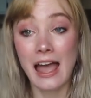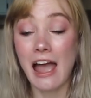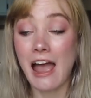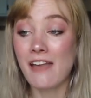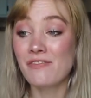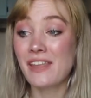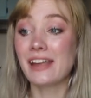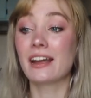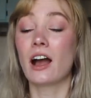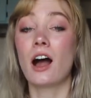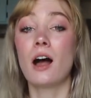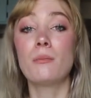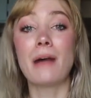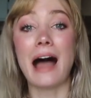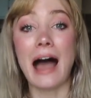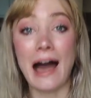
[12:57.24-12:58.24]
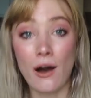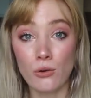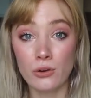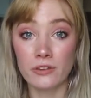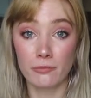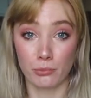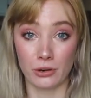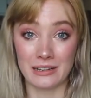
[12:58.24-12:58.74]
and they come out
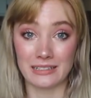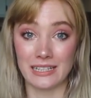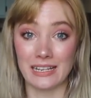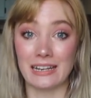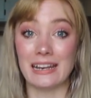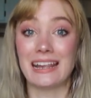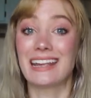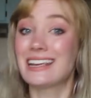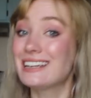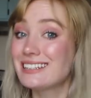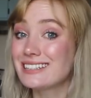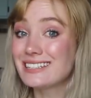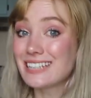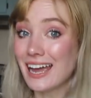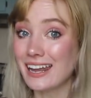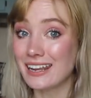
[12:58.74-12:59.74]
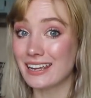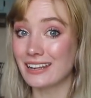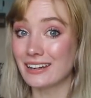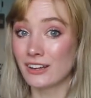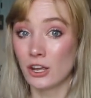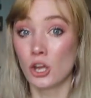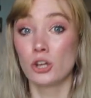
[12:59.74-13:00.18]
of prison indebted